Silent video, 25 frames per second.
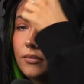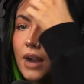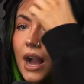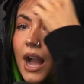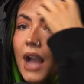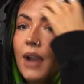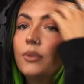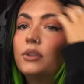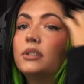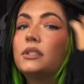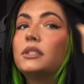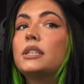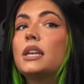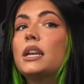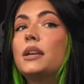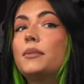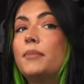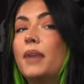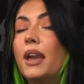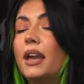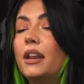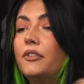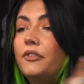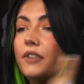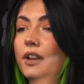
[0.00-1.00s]
I would say
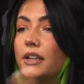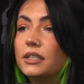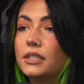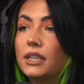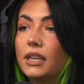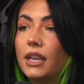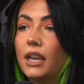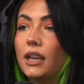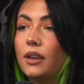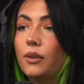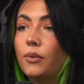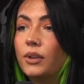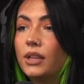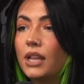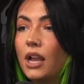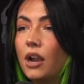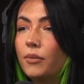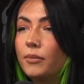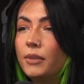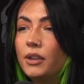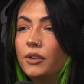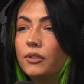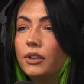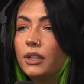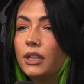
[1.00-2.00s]
manifesting it
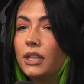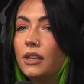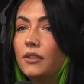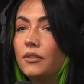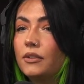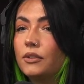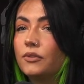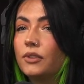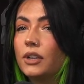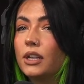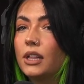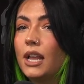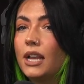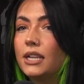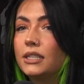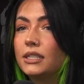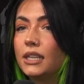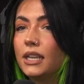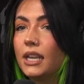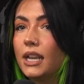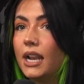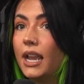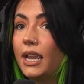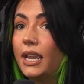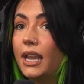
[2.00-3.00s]
without me really even
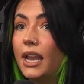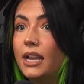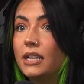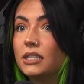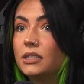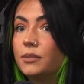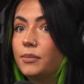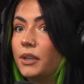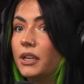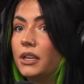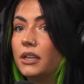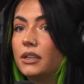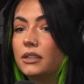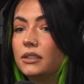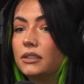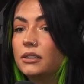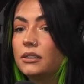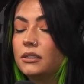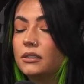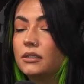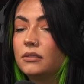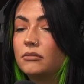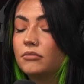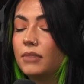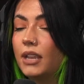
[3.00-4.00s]
realizing it, I guess,
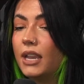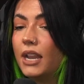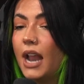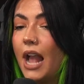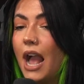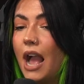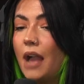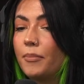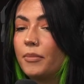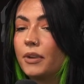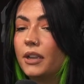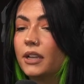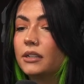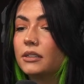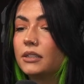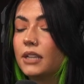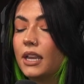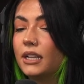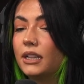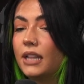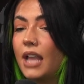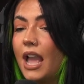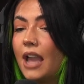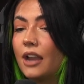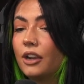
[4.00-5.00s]
because it happened.
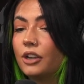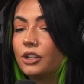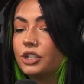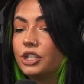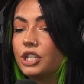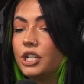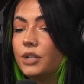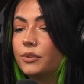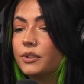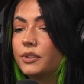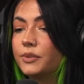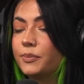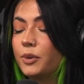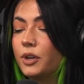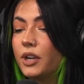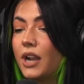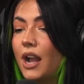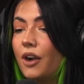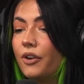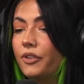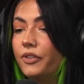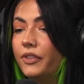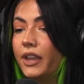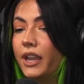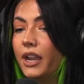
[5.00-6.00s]
Like the energy was put
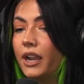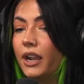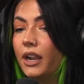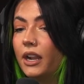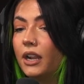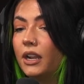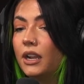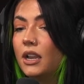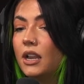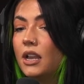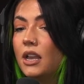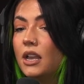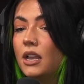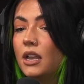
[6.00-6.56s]
out there.